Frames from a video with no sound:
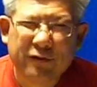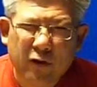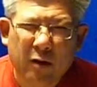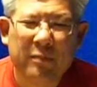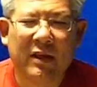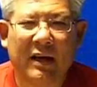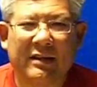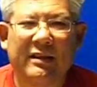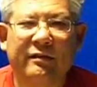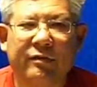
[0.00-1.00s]
from
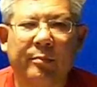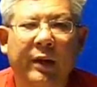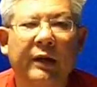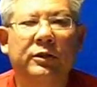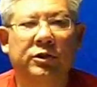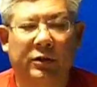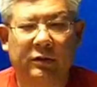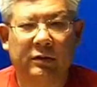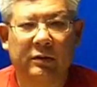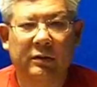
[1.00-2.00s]
that
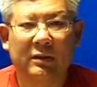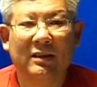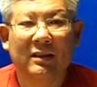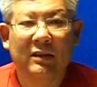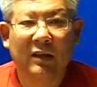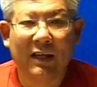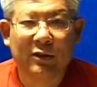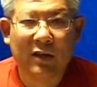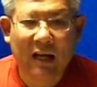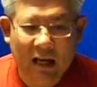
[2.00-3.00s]
information,
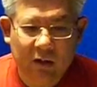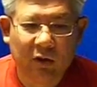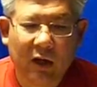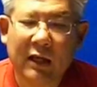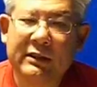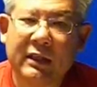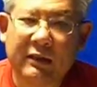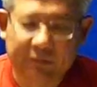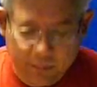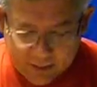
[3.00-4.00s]
and you analyze
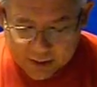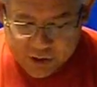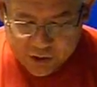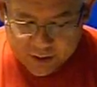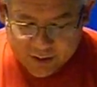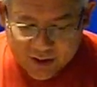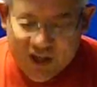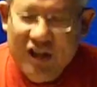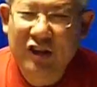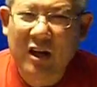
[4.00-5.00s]
that information,
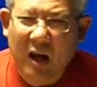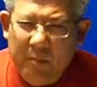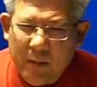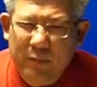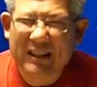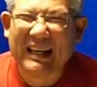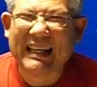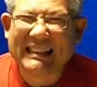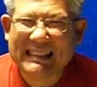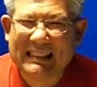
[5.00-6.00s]
you come up with
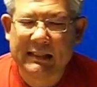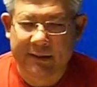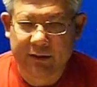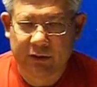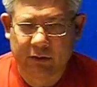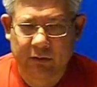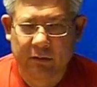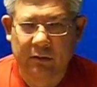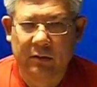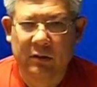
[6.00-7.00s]
ideas
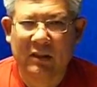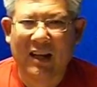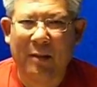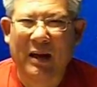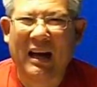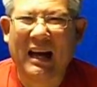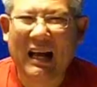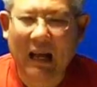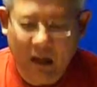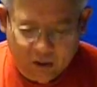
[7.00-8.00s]
about
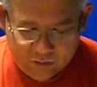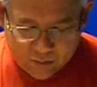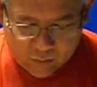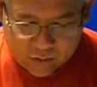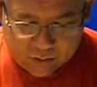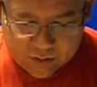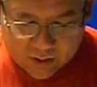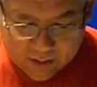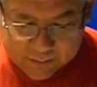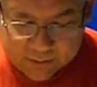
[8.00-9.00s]
how the world
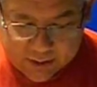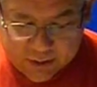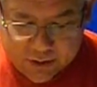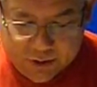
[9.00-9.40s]
operates.